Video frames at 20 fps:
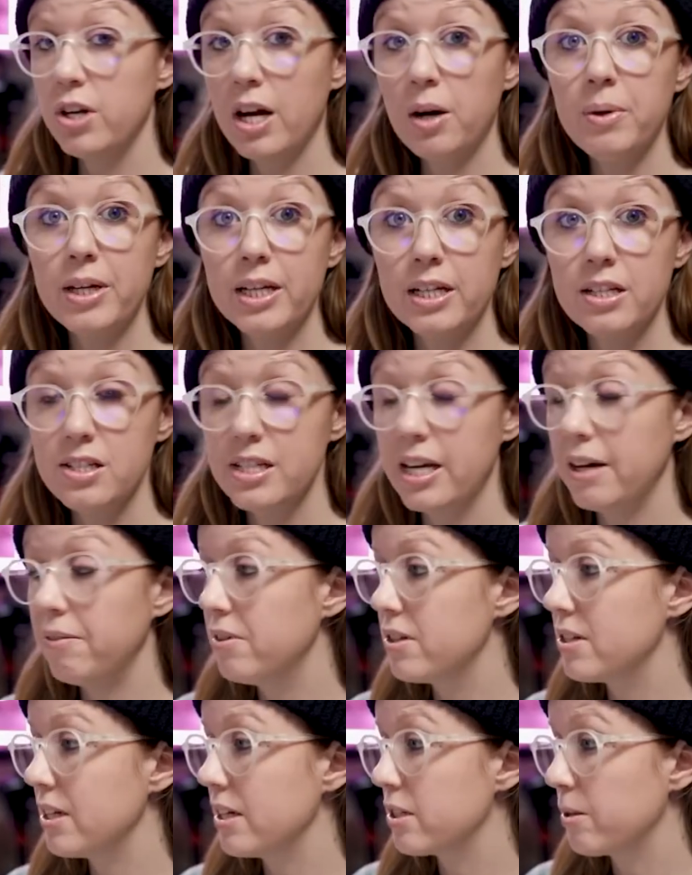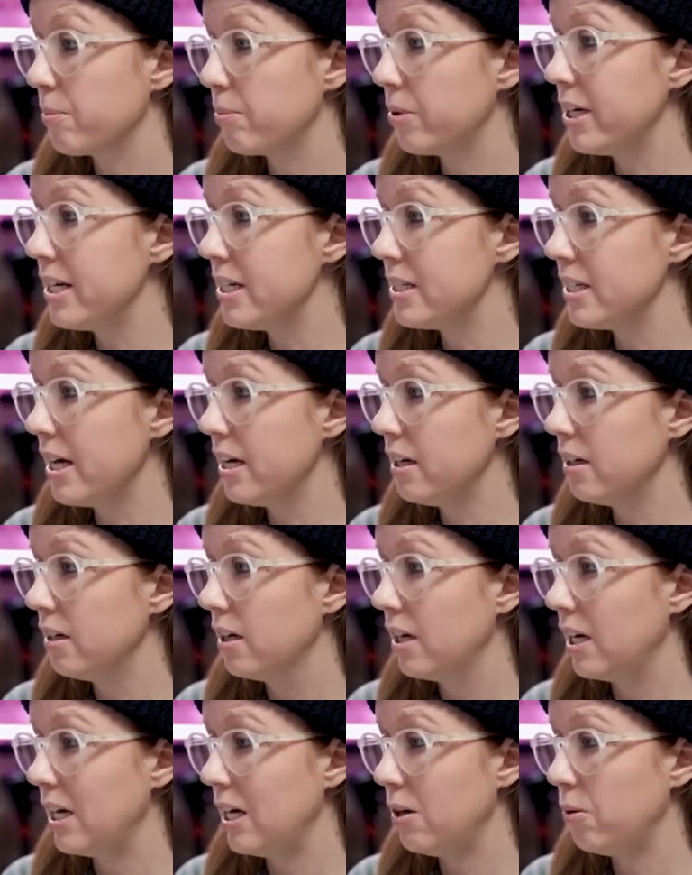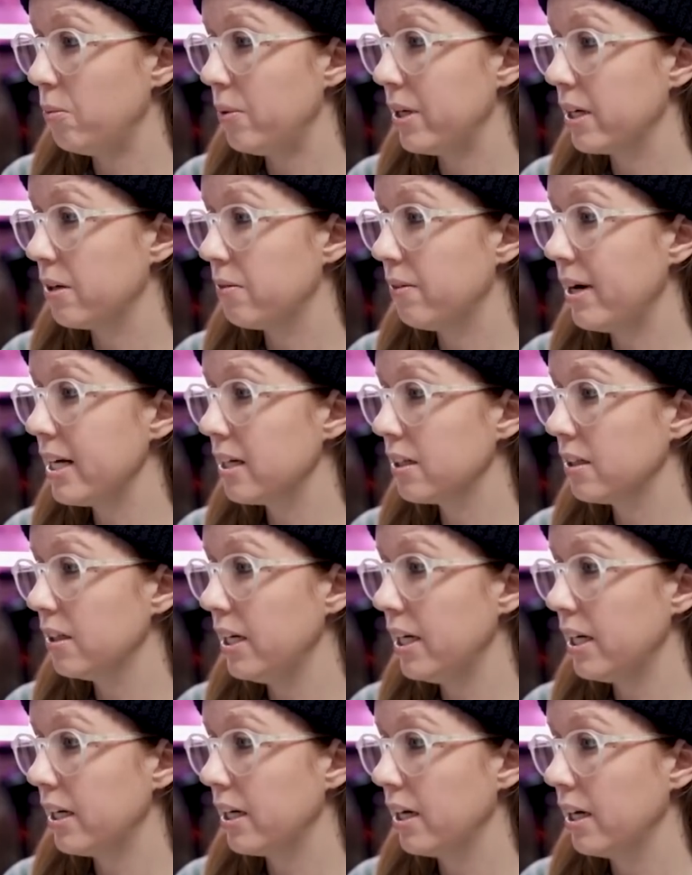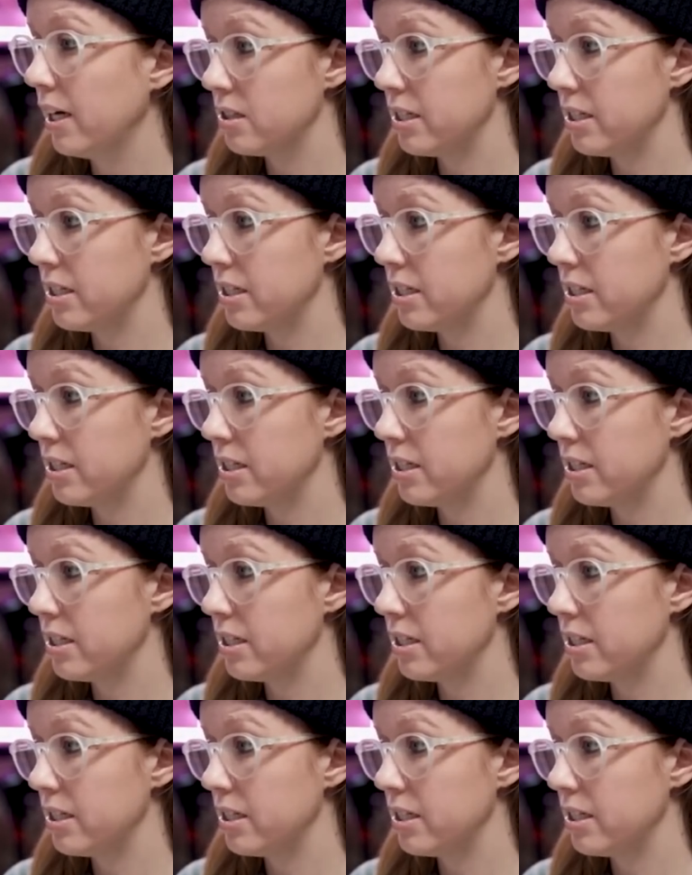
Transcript: So now we can save this as a preset, and we can right click,